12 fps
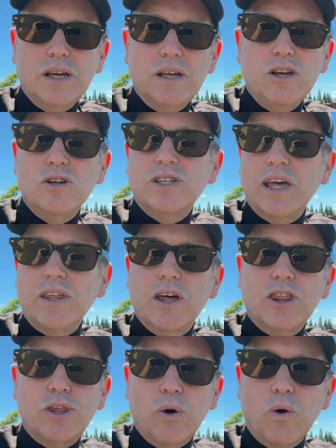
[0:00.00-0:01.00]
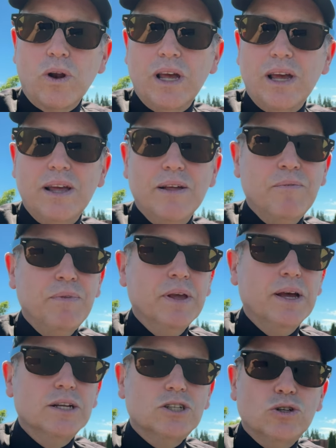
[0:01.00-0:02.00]
authority
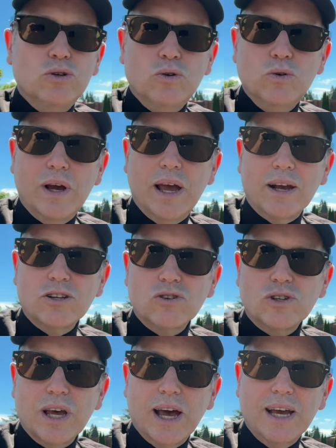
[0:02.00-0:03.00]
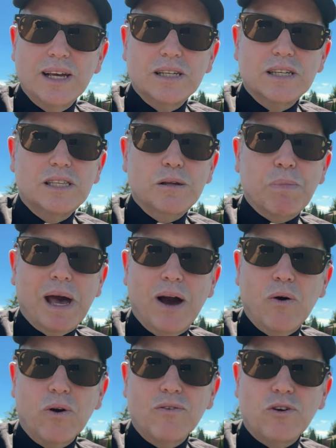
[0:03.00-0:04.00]
to exercise the
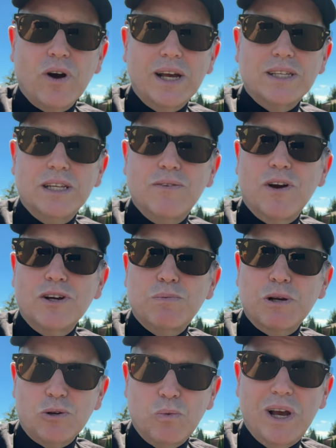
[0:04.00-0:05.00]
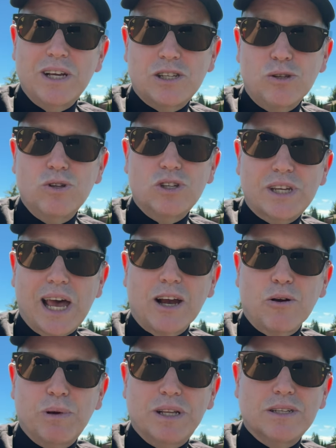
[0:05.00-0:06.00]
power of Christ in very special ways through the
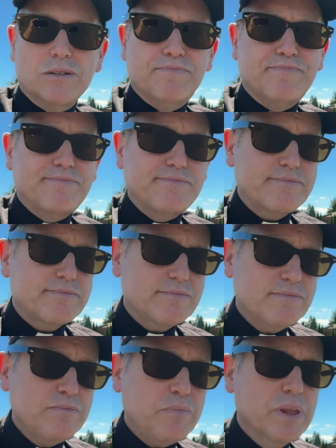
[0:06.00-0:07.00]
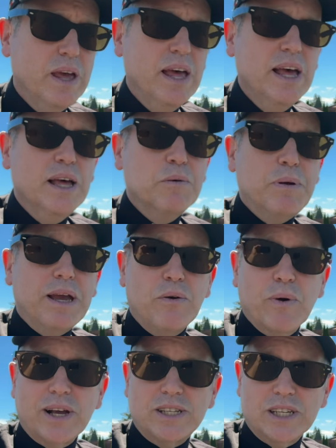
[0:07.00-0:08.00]
sacraments. Being
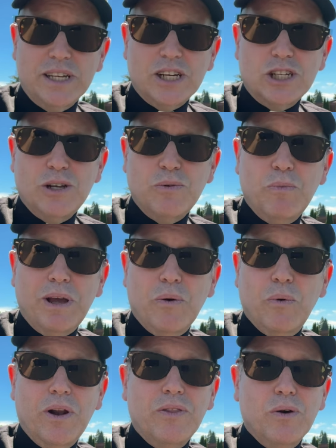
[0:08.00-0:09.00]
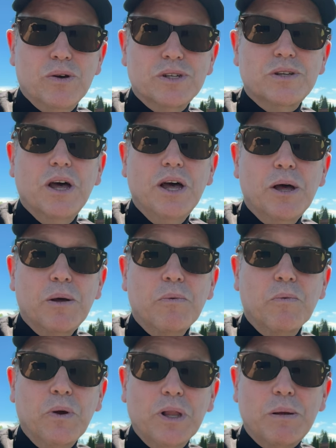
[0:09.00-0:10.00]
reconciliation being one of those
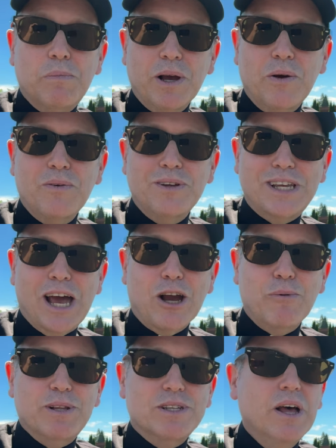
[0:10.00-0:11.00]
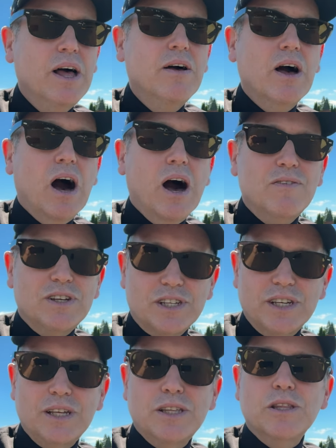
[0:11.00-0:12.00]
really big sacraments.
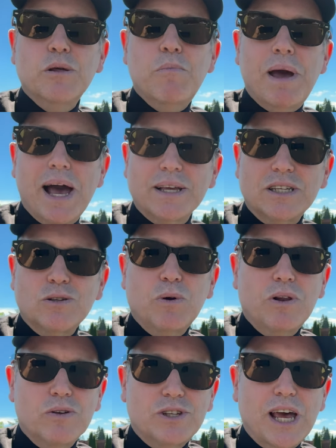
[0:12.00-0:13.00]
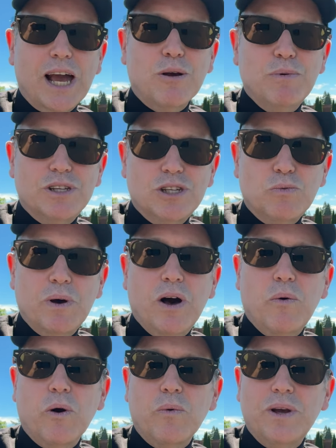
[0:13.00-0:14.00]
Obviously, the Mass is one of those sacraments as
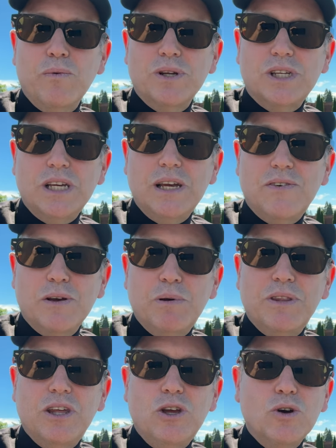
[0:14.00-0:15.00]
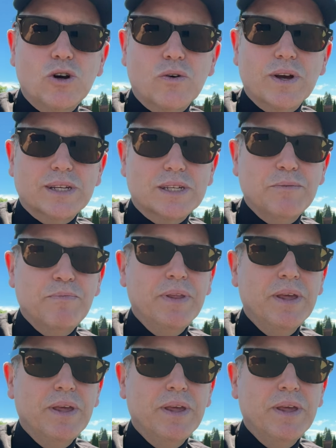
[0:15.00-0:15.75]
well, where we receive him in the Eucharist.